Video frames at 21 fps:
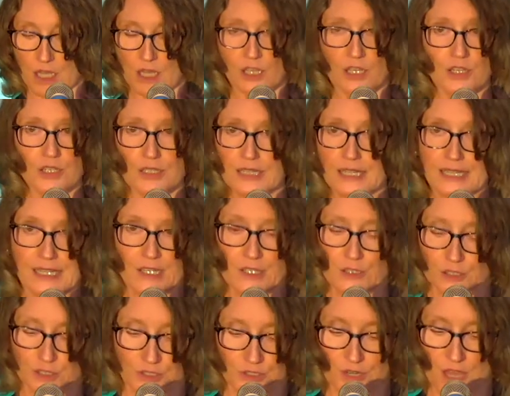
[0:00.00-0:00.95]
Good
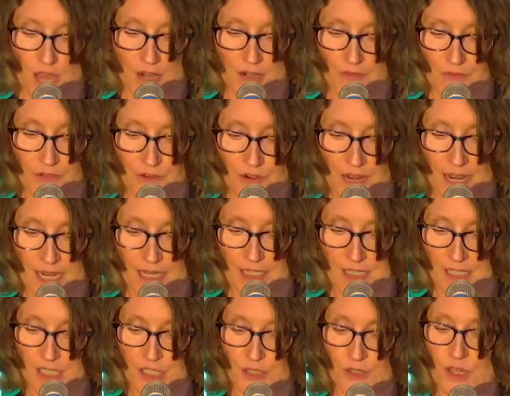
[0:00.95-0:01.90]
leaders are not afraid
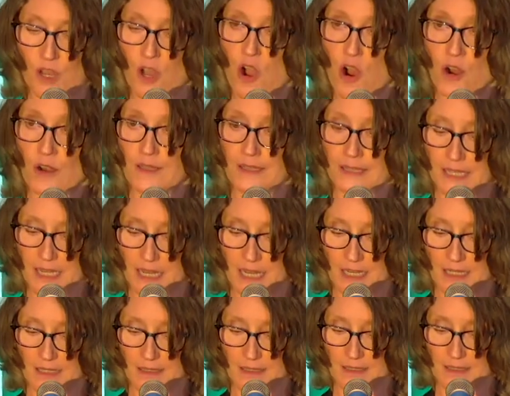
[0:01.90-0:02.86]
to do the hard
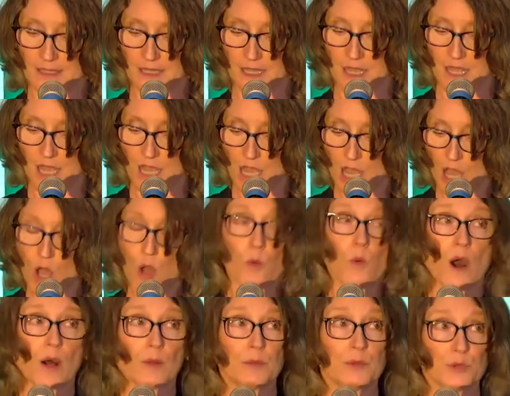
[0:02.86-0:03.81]
things,
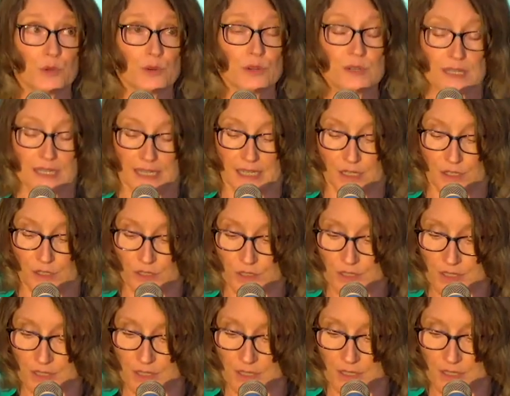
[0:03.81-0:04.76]
while poor
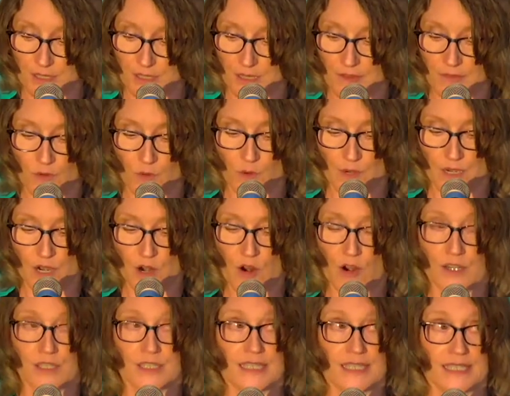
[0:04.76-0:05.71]
leaders avoid
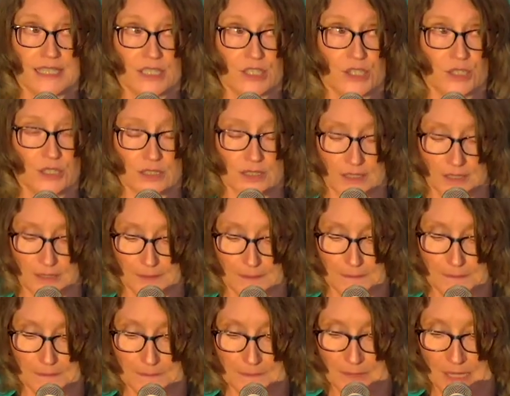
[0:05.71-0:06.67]
hard decisions.
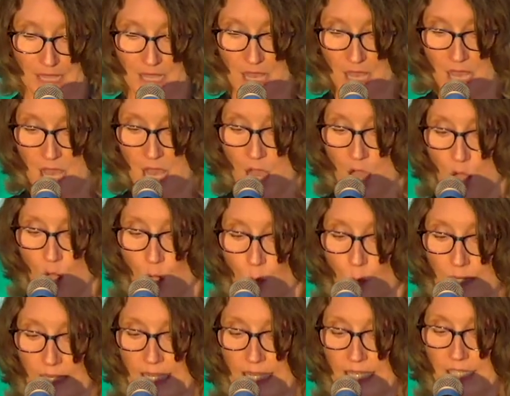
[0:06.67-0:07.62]

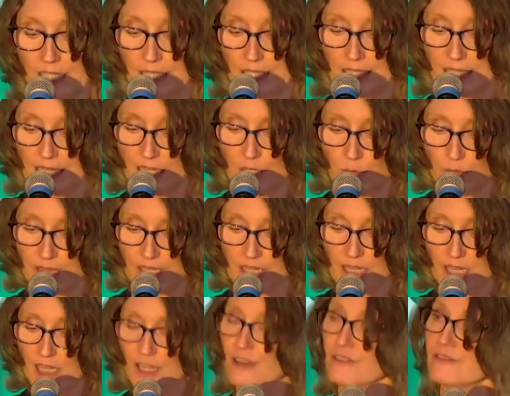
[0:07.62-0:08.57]
We need to lead with a
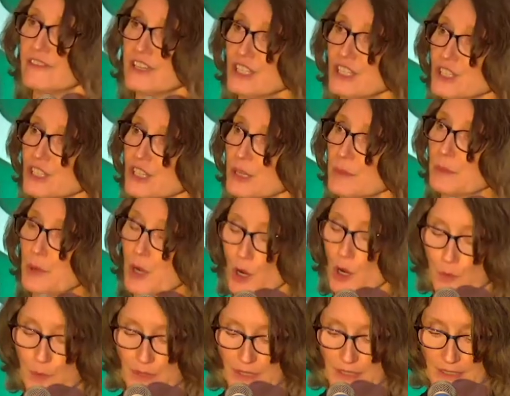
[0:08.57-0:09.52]
clear vision and
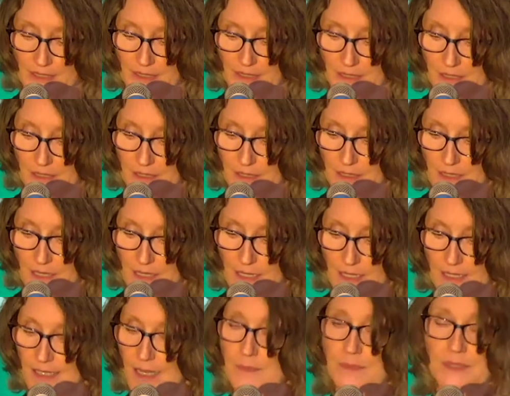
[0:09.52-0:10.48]
purpose.
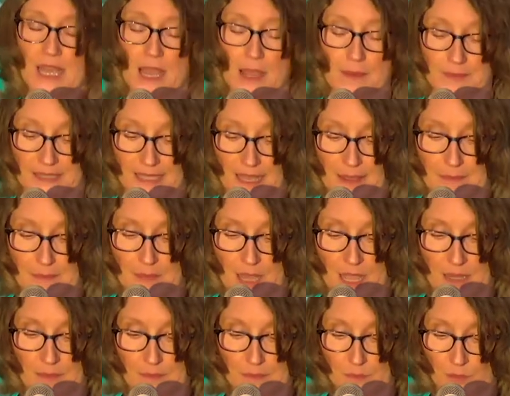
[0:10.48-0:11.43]
Sometimes that
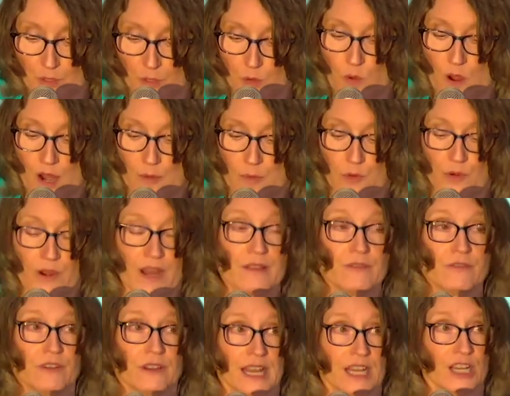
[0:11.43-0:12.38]
might require
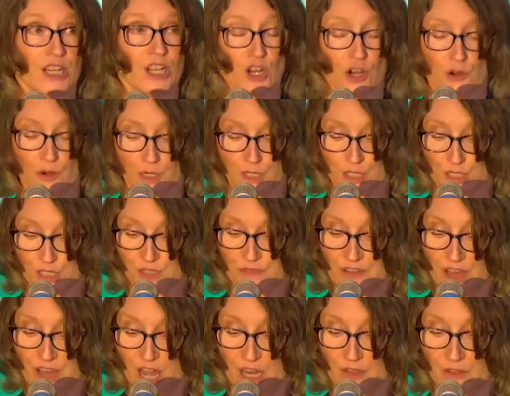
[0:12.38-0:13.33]
bravery and courage to
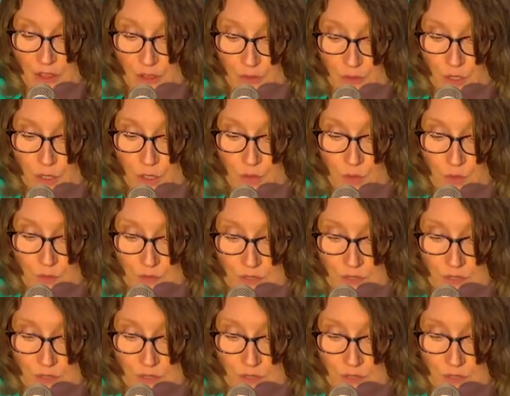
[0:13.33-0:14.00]
follow through.